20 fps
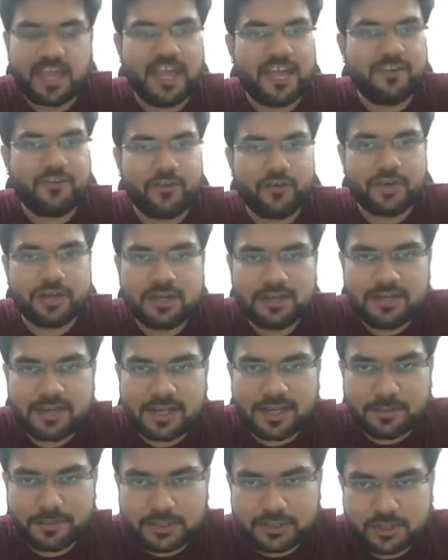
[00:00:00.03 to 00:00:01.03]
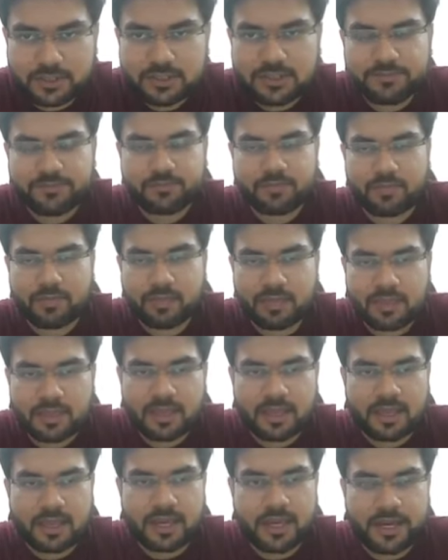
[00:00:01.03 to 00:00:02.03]
Hi everyone, I'm Atul
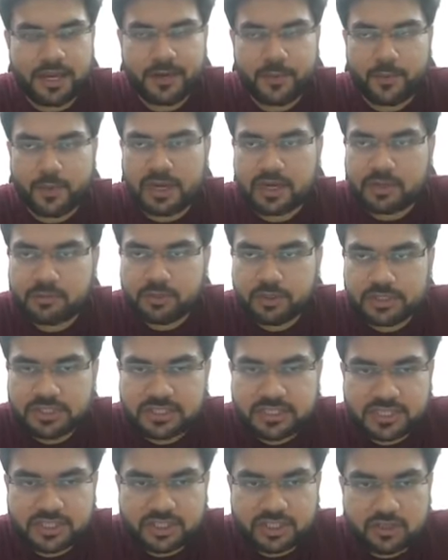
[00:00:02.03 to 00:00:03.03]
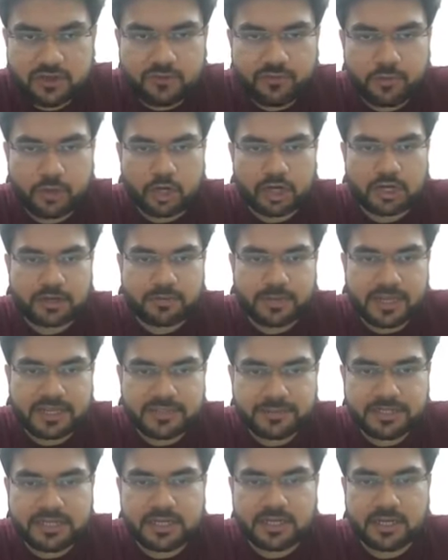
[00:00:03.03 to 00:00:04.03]
and welcome to the session of Product
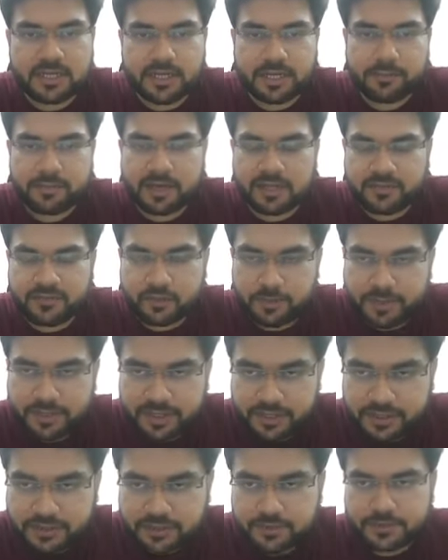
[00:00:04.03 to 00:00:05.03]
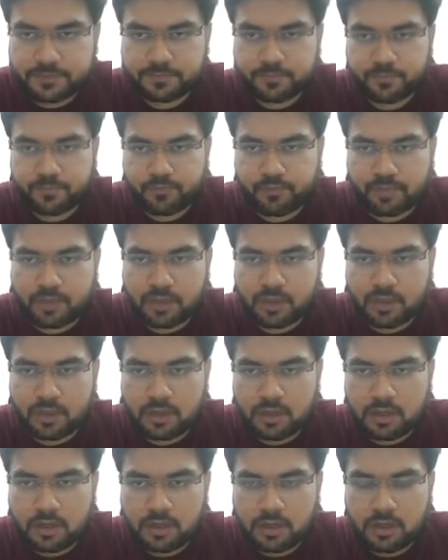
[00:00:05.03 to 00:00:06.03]
Management Learning Path for Beginners.
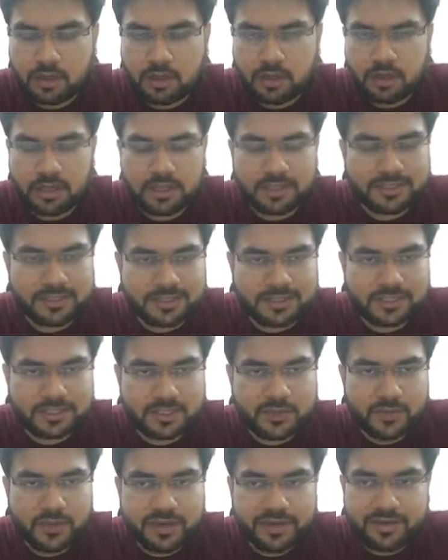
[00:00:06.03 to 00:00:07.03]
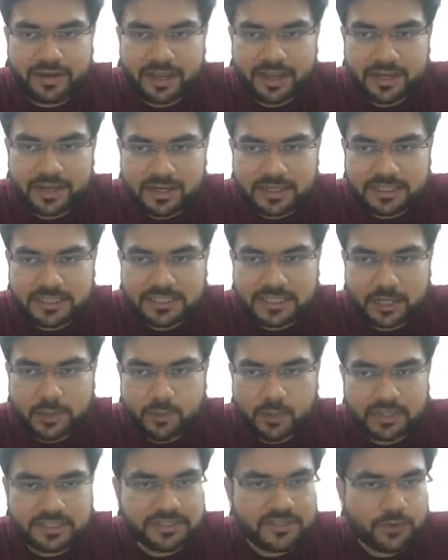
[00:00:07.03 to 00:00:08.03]
In this session, we'll try and understand
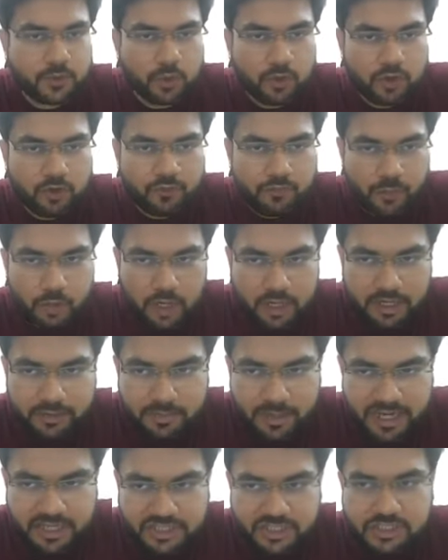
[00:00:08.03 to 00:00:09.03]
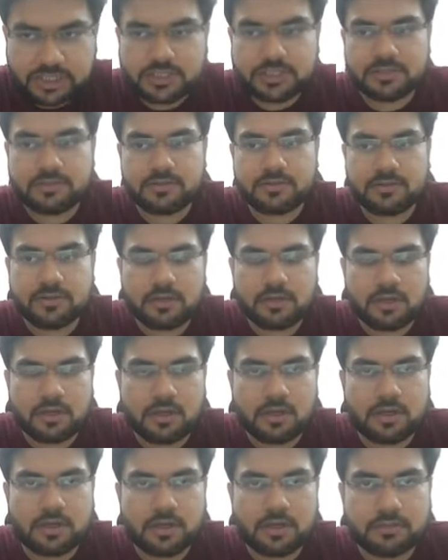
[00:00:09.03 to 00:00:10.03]
what is the role of product managers,
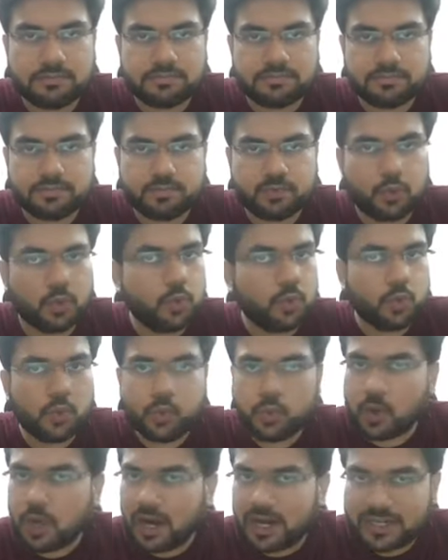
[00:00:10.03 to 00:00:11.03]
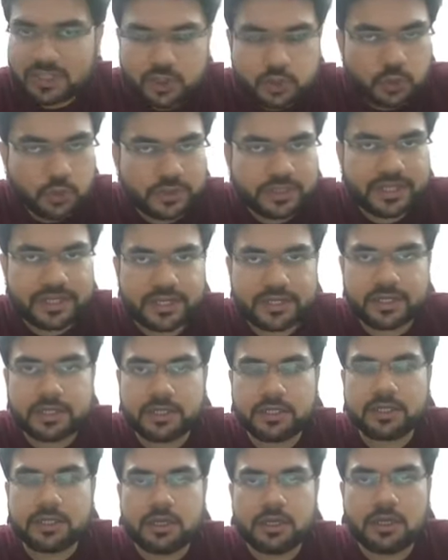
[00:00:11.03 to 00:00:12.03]
uh, who are suited
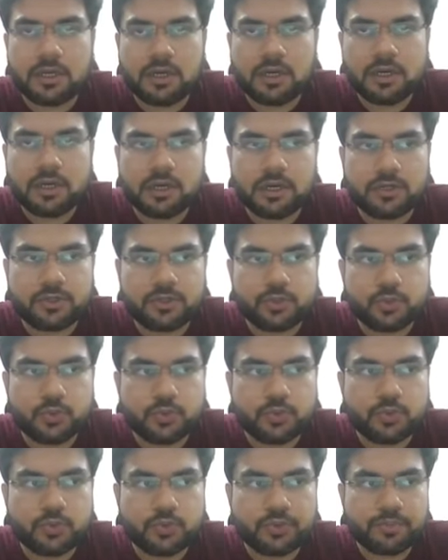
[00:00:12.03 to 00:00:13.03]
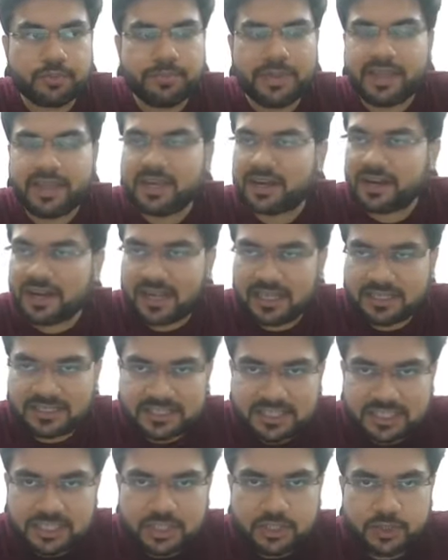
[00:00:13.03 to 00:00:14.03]
to make a
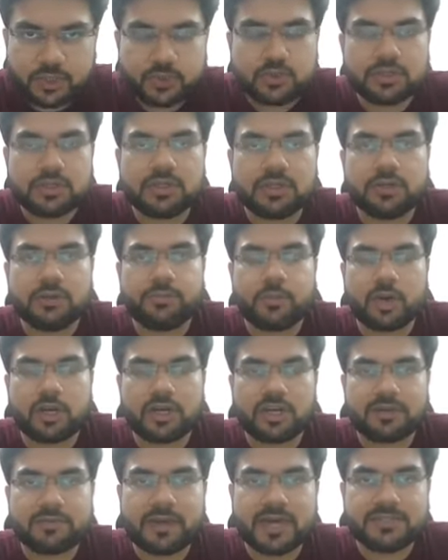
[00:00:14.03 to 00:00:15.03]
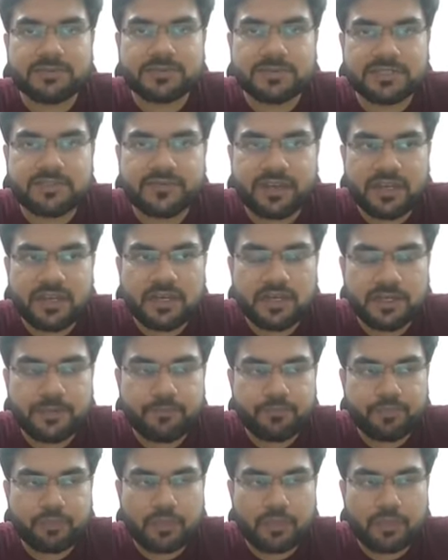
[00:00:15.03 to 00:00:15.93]
transition into the product management field,